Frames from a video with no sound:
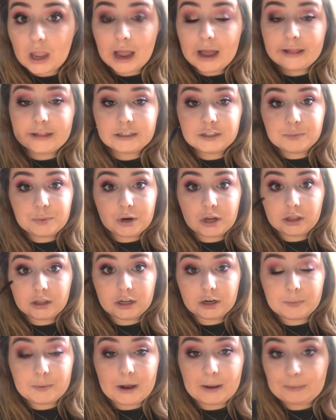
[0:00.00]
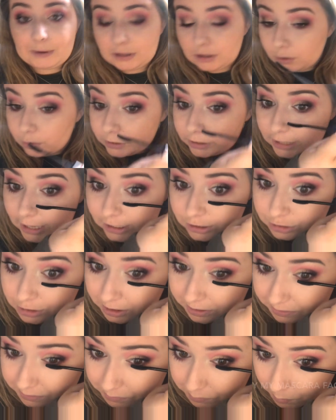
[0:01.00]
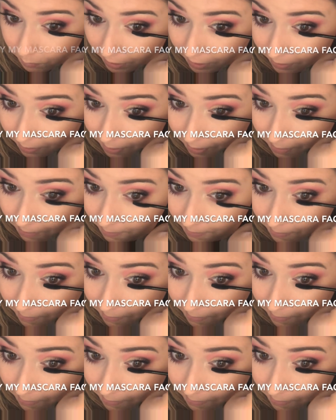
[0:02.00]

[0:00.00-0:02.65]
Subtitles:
I like to put a little bit on my lower lash line as well.